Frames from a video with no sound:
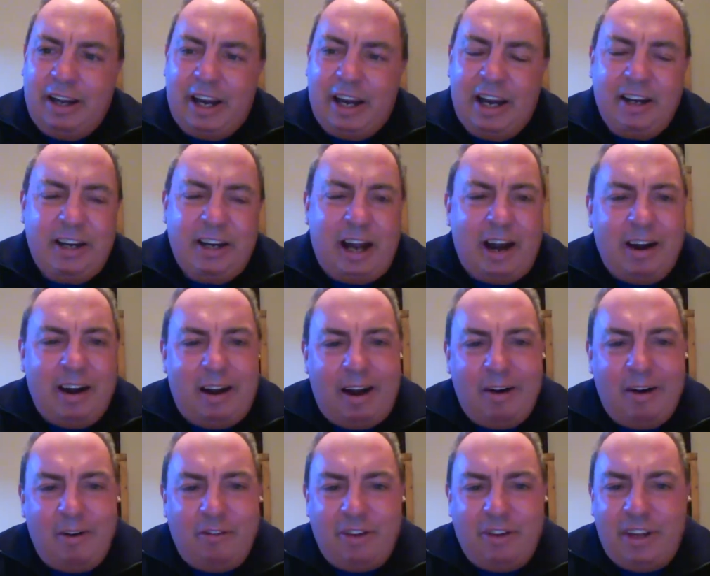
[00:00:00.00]
Andy,
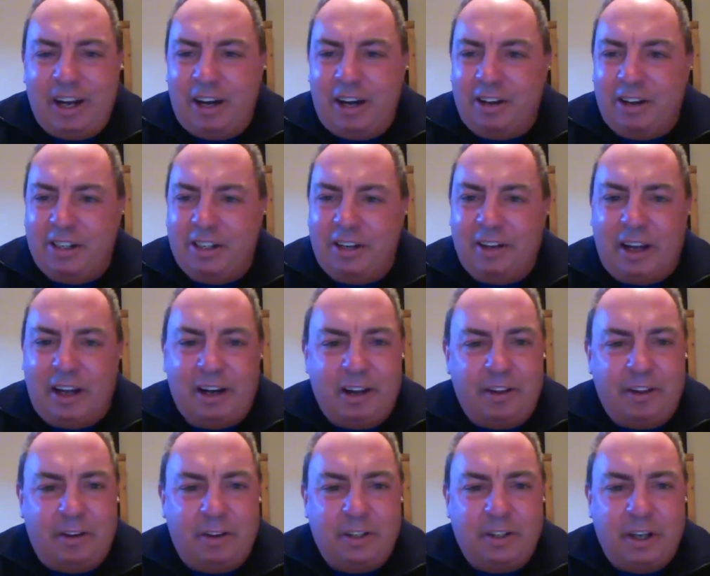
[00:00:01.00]
I don't really understand that
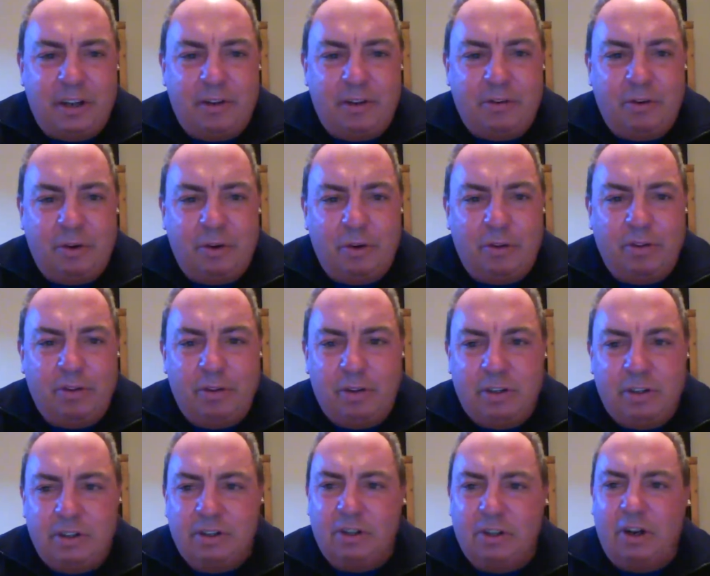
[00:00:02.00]
either, to tell you the truth.
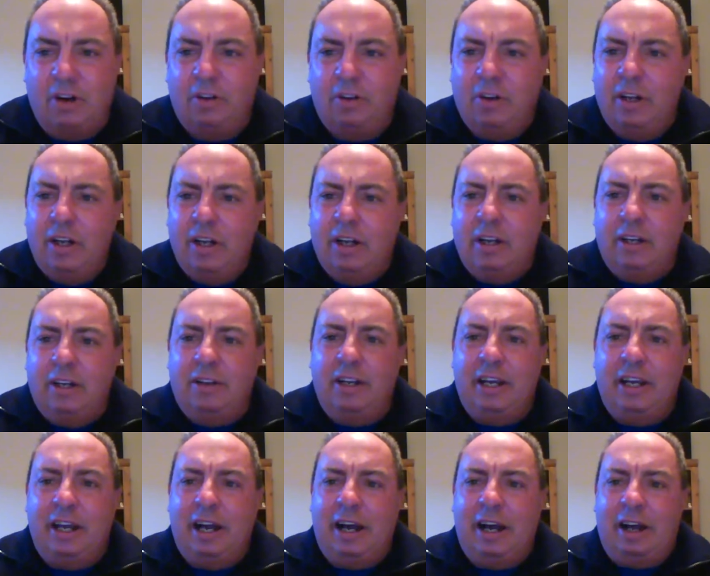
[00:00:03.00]
So
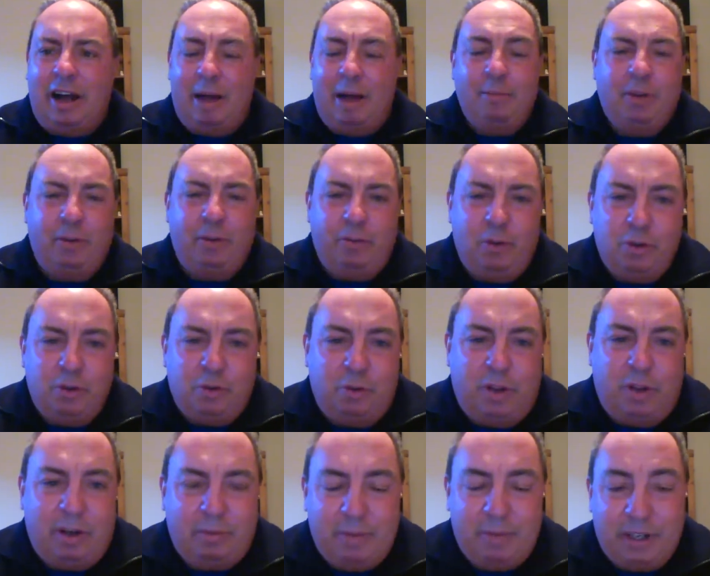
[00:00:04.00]
I'm confused
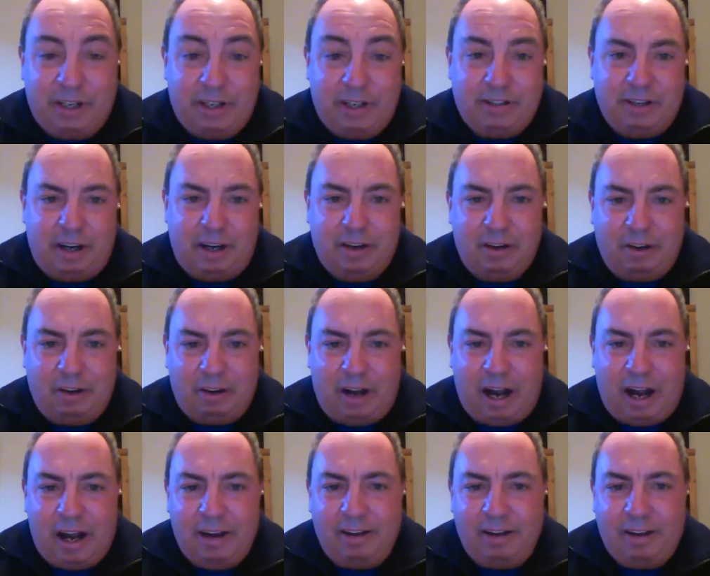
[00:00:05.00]
with it because
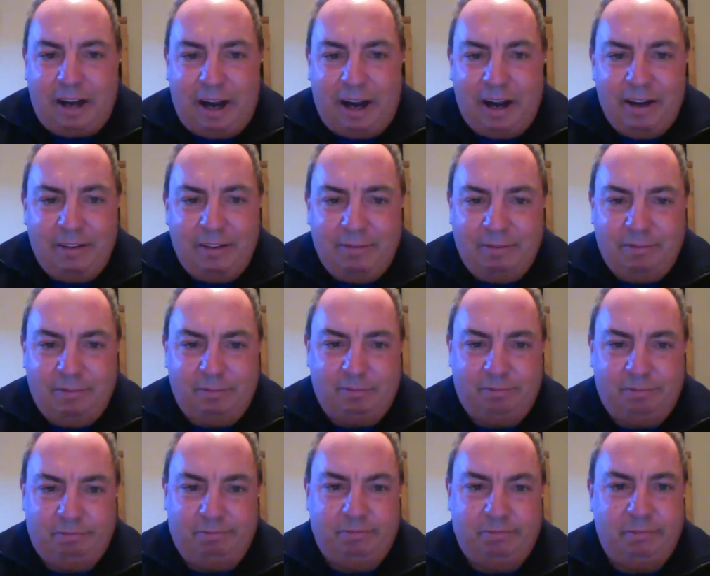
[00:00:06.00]
I
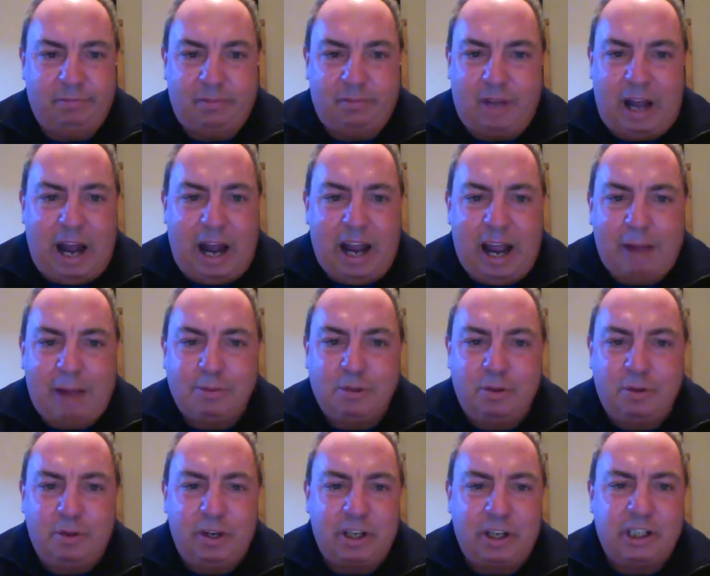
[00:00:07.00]

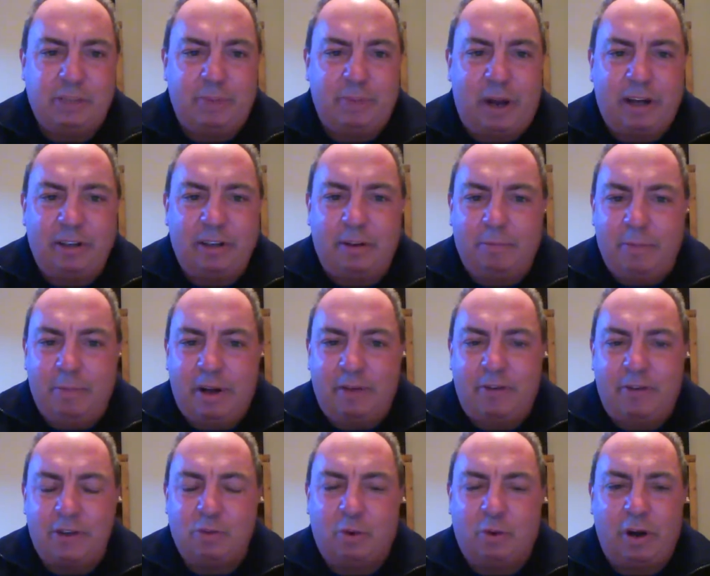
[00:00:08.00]
absolutely expect to
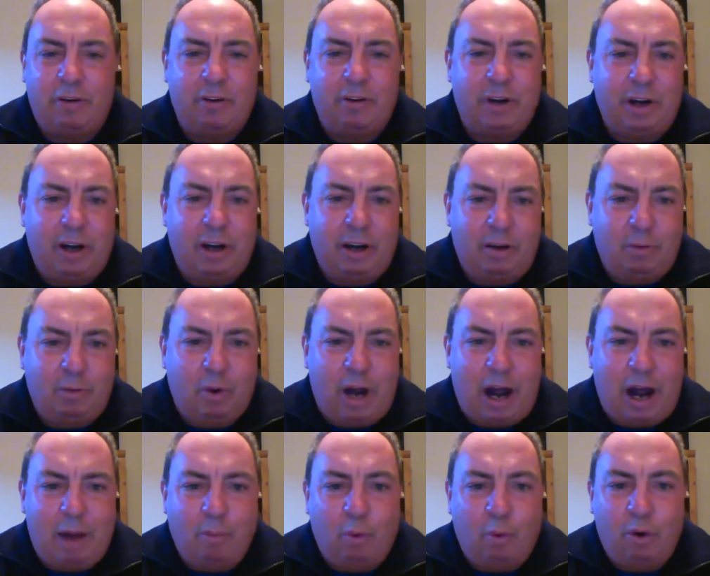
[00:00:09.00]
manifest whatever
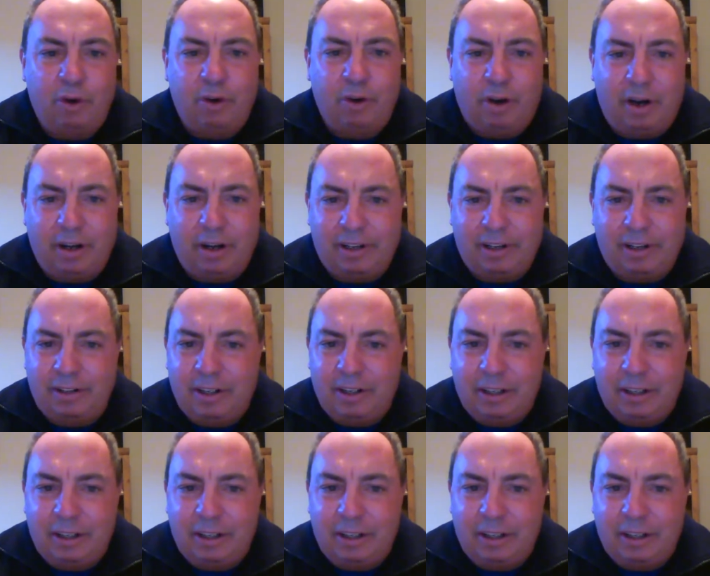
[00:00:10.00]
I'm working on